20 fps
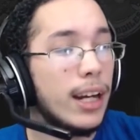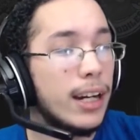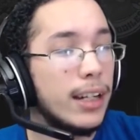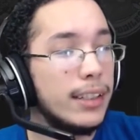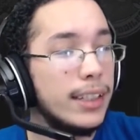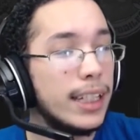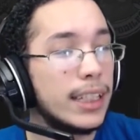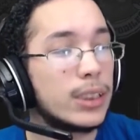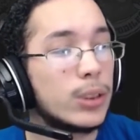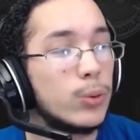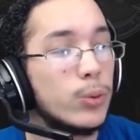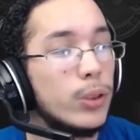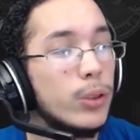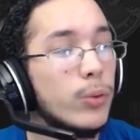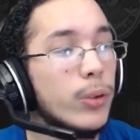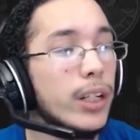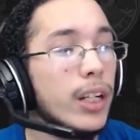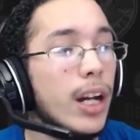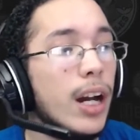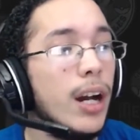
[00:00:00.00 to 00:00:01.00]
Next, we
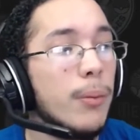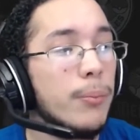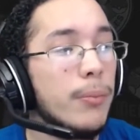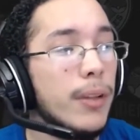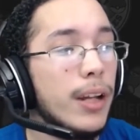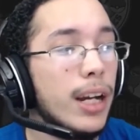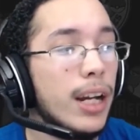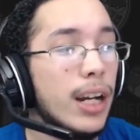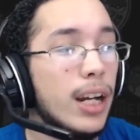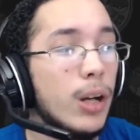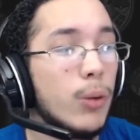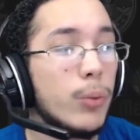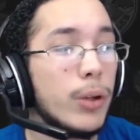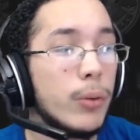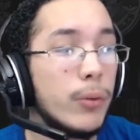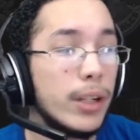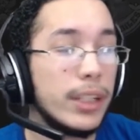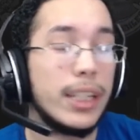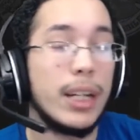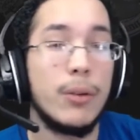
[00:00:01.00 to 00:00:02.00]
went up. We
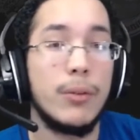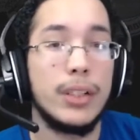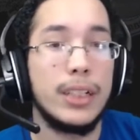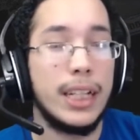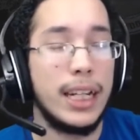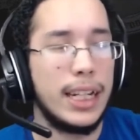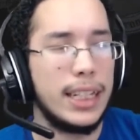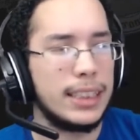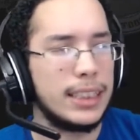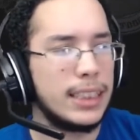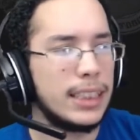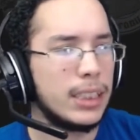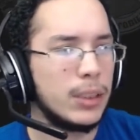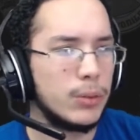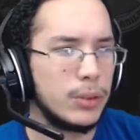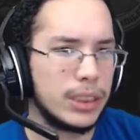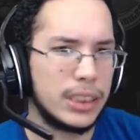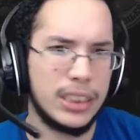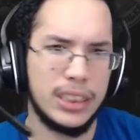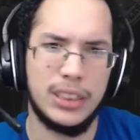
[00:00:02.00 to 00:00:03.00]
won that one. I think it
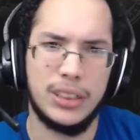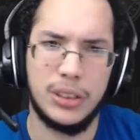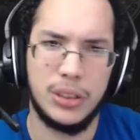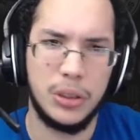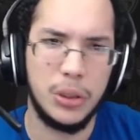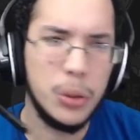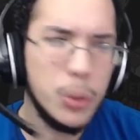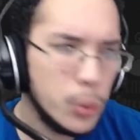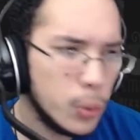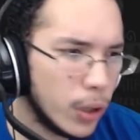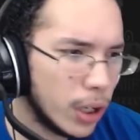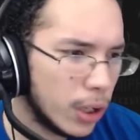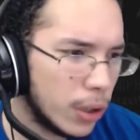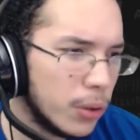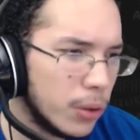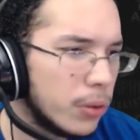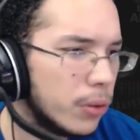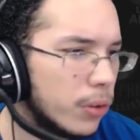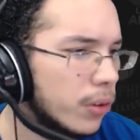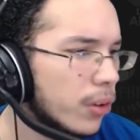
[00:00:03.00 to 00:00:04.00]
was a
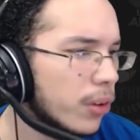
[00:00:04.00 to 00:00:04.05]
2-0.